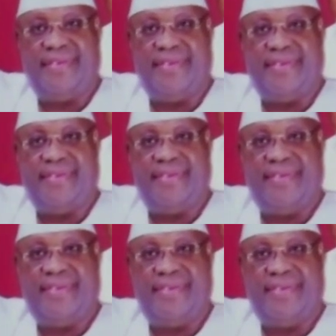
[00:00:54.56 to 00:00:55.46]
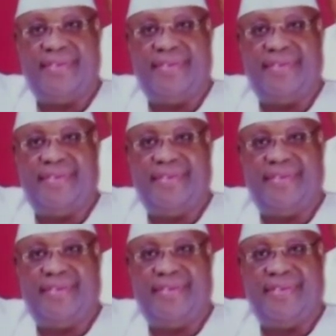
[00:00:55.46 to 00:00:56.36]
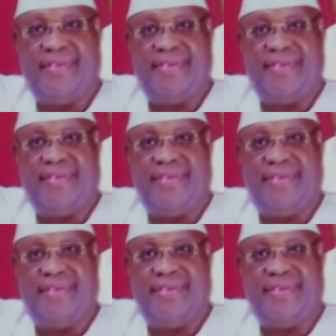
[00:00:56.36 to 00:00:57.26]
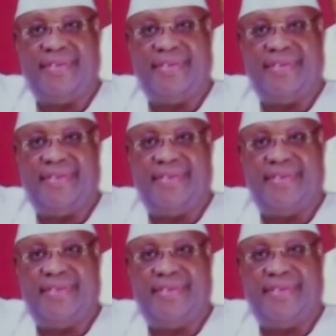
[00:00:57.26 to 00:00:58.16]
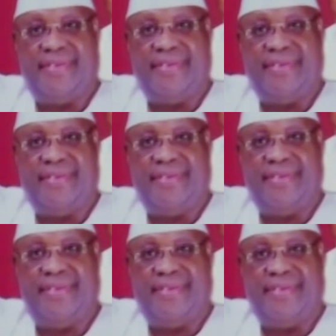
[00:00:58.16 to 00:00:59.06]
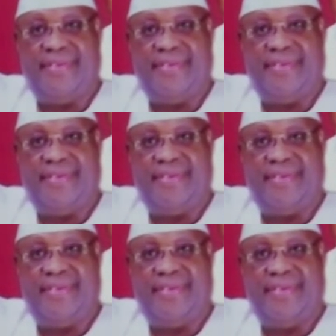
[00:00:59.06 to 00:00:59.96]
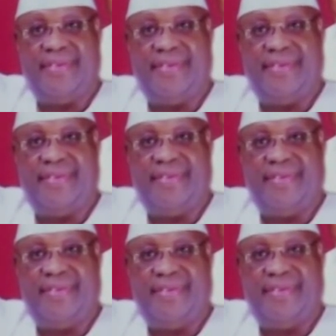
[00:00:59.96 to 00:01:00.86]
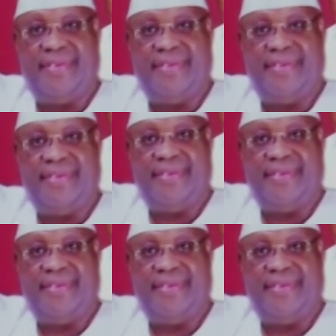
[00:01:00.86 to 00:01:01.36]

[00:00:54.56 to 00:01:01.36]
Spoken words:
[no speech]